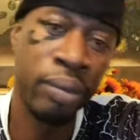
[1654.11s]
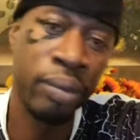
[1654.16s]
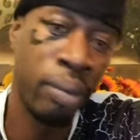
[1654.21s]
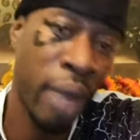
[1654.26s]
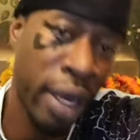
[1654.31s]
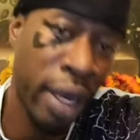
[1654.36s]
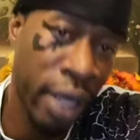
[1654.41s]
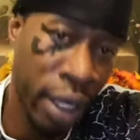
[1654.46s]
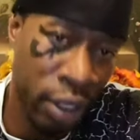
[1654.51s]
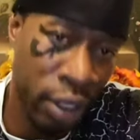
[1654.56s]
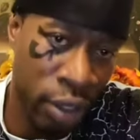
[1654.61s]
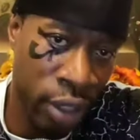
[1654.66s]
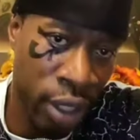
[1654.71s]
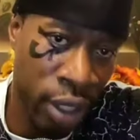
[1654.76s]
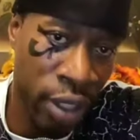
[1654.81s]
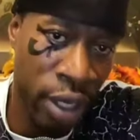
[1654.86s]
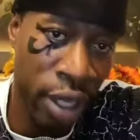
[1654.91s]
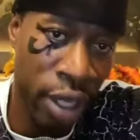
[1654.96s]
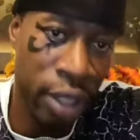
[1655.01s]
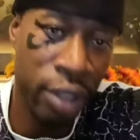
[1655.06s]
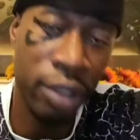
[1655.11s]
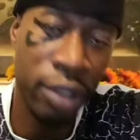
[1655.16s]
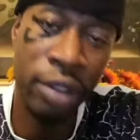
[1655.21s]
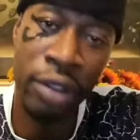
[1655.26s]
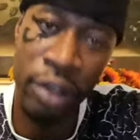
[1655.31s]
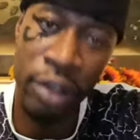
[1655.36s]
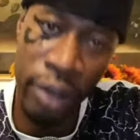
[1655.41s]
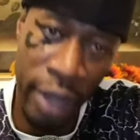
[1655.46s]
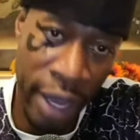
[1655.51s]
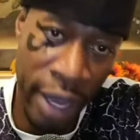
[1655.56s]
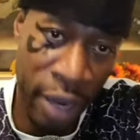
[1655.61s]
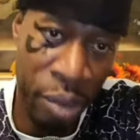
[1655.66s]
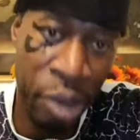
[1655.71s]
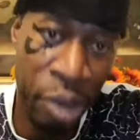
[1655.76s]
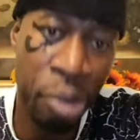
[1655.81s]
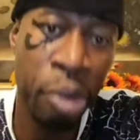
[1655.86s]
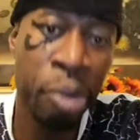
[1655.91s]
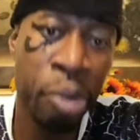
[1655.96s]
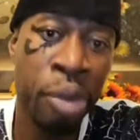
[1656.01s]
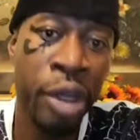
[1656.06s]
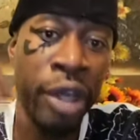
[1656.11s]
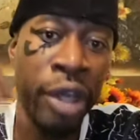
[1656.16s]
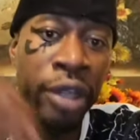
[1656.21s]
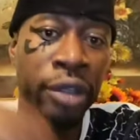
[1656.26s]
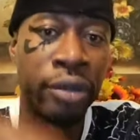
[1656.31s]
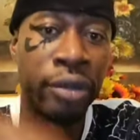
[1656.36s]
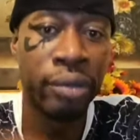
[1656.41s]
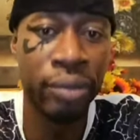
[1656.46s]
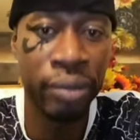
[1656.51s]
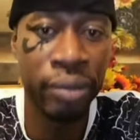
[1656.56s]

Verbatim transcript: By next Sunday, you got to be prepared.